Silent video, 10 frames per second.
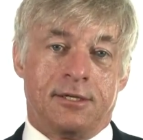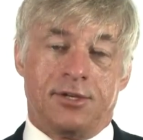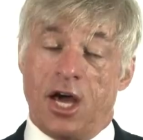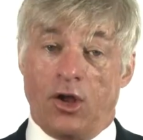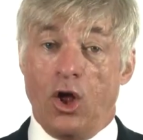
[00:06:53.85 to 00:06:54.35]

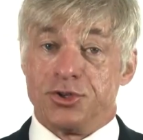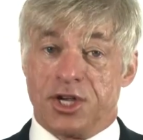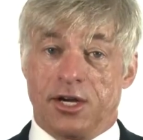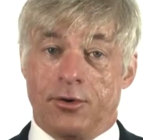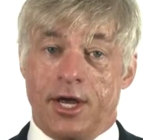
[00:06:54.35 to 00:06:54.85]
Not all
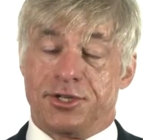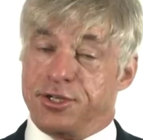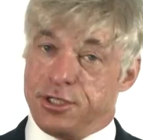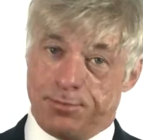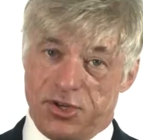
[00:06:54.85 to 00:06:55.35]

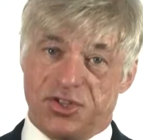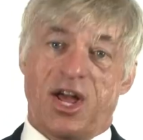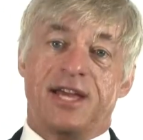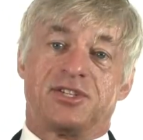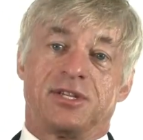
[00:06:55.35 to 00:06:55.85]
generations
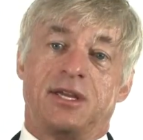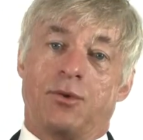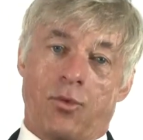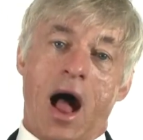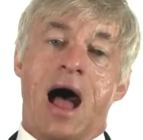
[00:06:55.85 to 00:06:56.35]
precisely
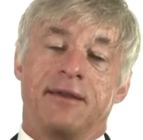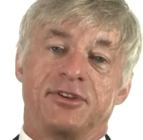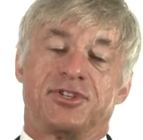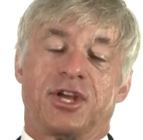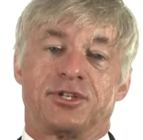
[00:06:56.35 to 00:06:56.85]
arrive
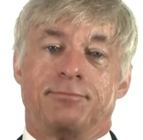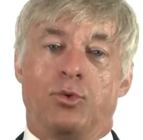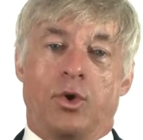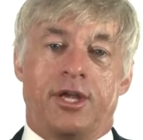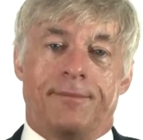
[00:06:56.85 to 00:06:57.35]
at such a
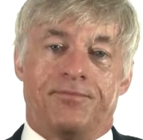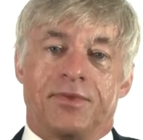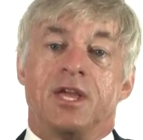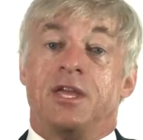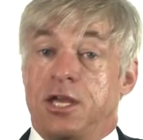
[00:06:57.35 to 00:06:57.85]
point.
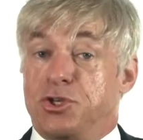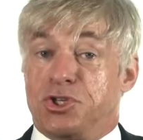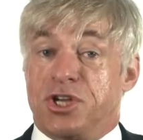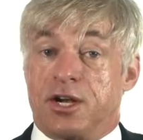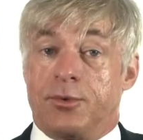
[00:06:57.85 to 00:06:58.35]

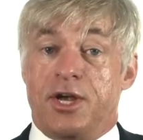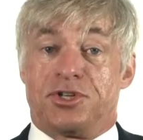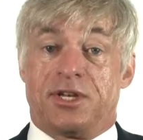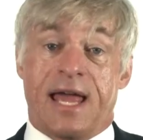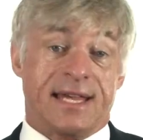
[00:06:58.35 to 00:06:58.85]
Each
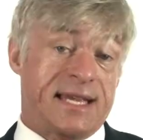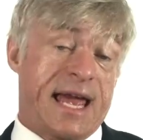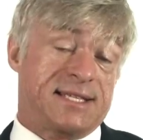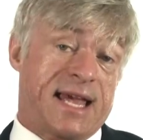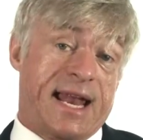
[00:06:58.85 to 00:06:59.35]
generation has,
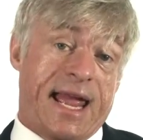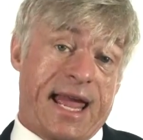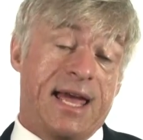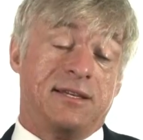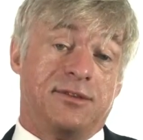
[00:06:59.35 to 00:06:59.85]
has had a
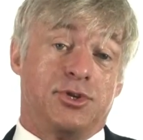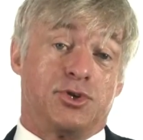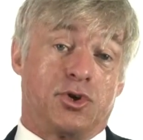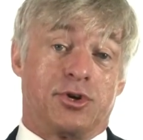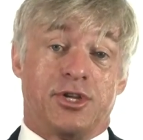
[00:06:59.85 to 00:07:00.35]
hand in the
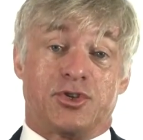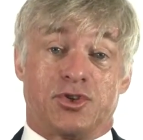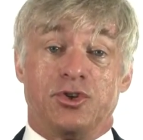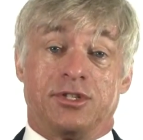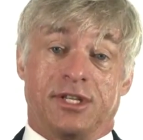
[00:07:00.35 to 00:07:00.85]
journey,
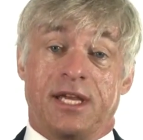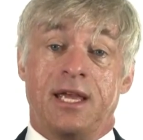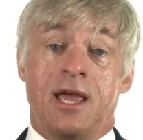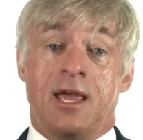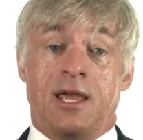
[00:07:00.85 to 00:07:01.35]
certainly,
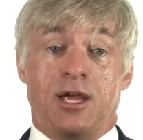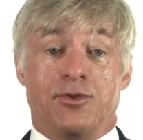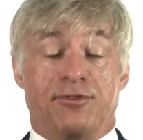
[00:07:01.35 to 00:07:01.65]
either